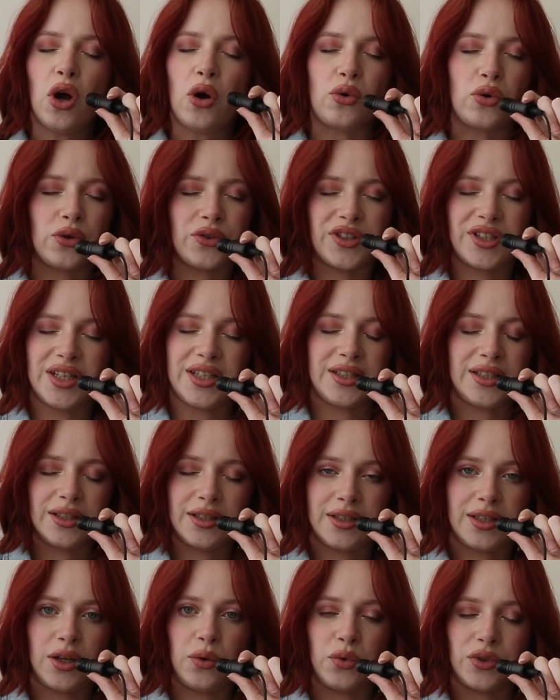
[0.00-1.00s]

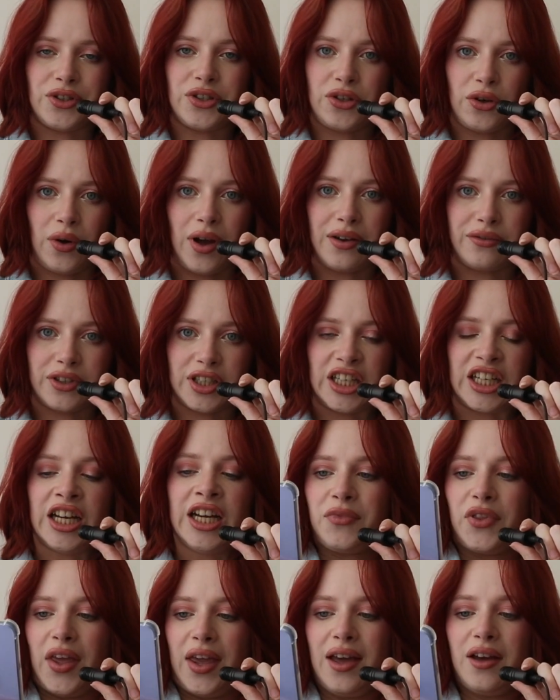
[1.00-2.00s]
consistency whatsoever.
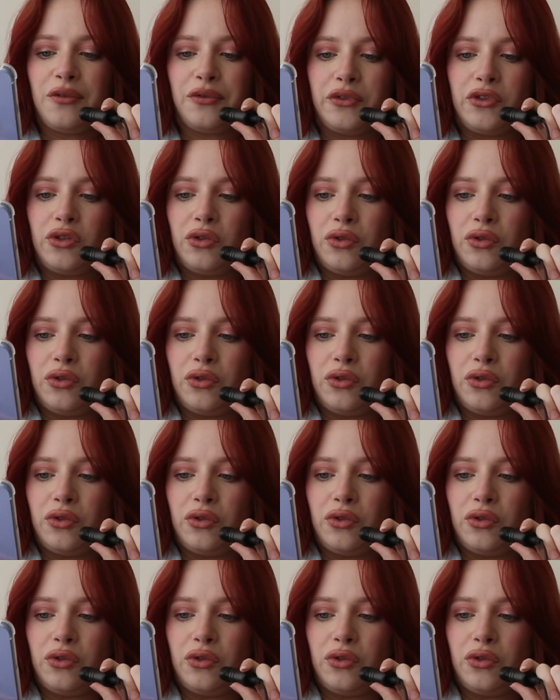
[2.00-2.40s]
They have